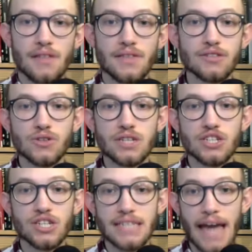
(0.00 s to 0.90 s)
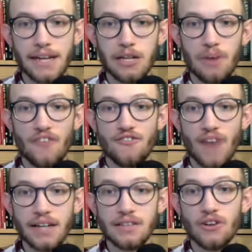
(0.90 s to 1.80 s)
This condition is handled by
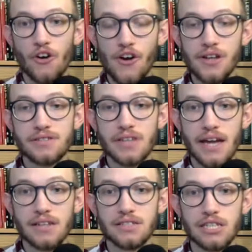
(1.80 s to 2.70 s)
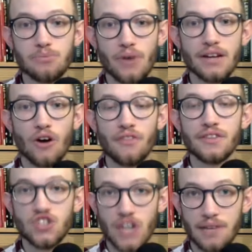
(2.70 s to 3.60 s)
finding the earliest A R C break on
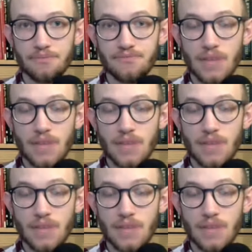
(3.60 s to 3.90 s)
the chain.